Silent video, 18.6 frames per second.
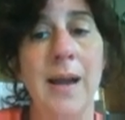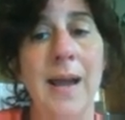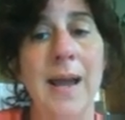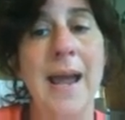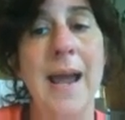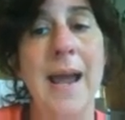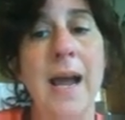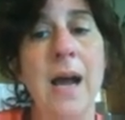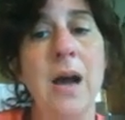
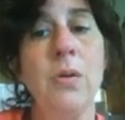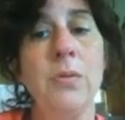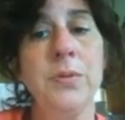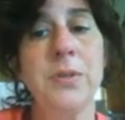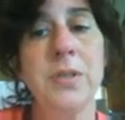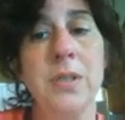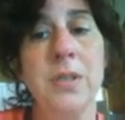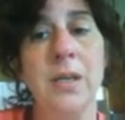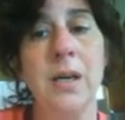How
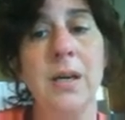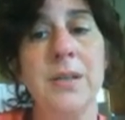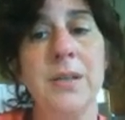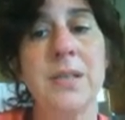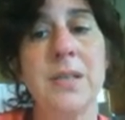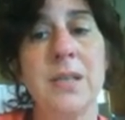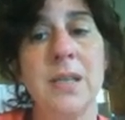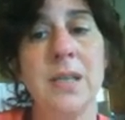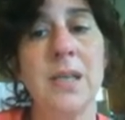
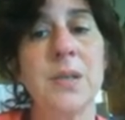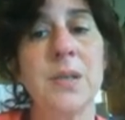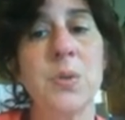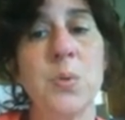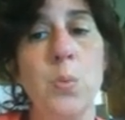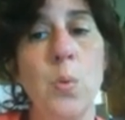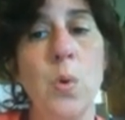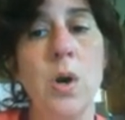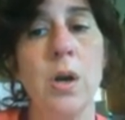does
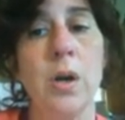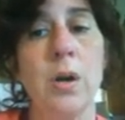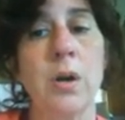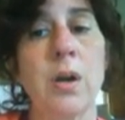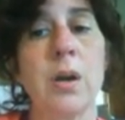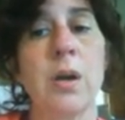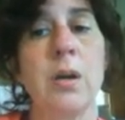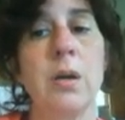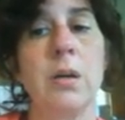this
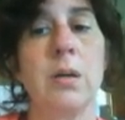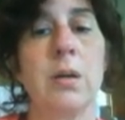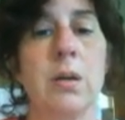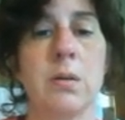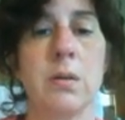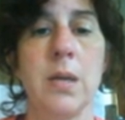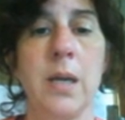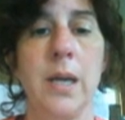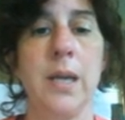work?
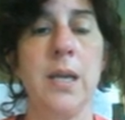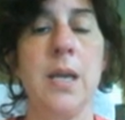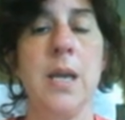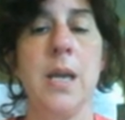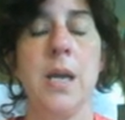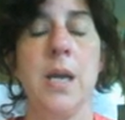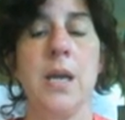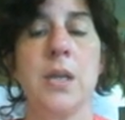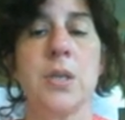Okay,
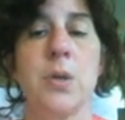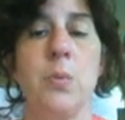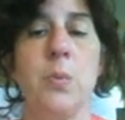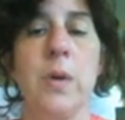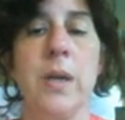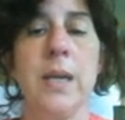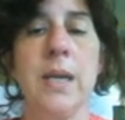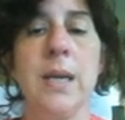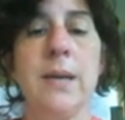so
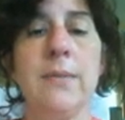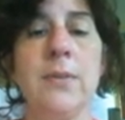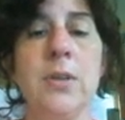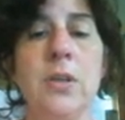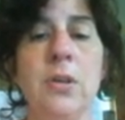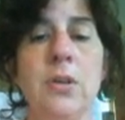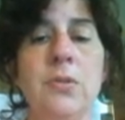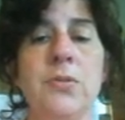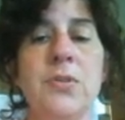we have to
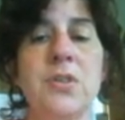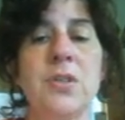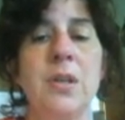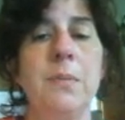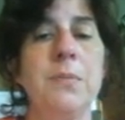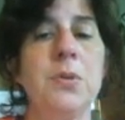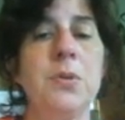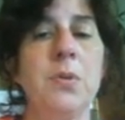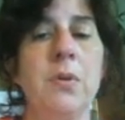use
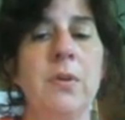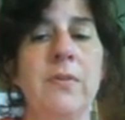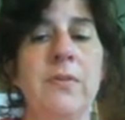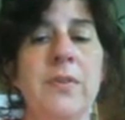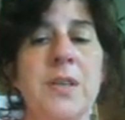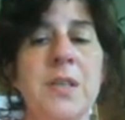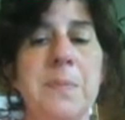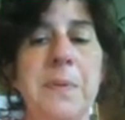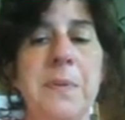some sort of
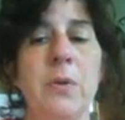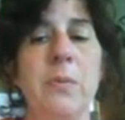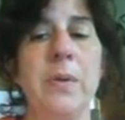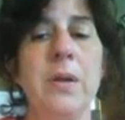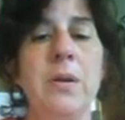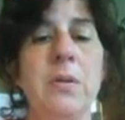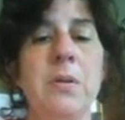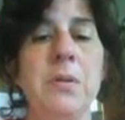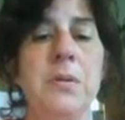
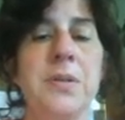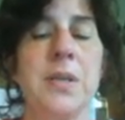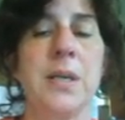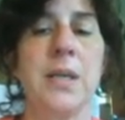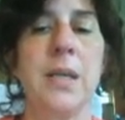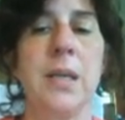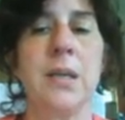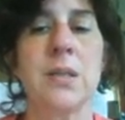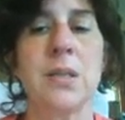experimental
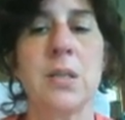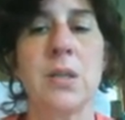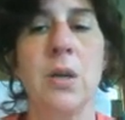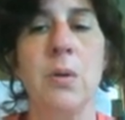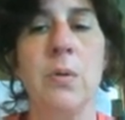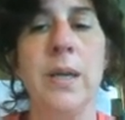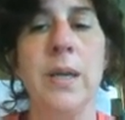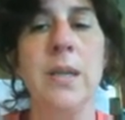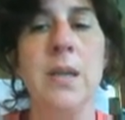science to
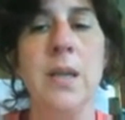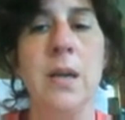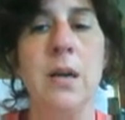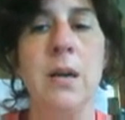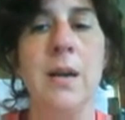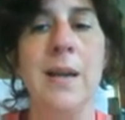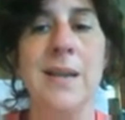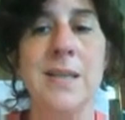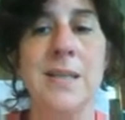go in
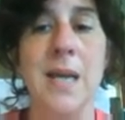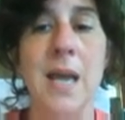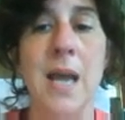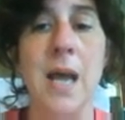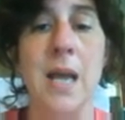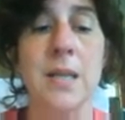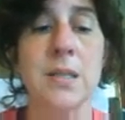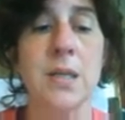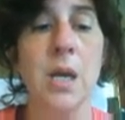there and
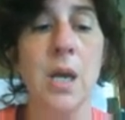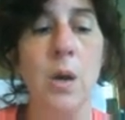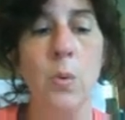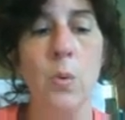test.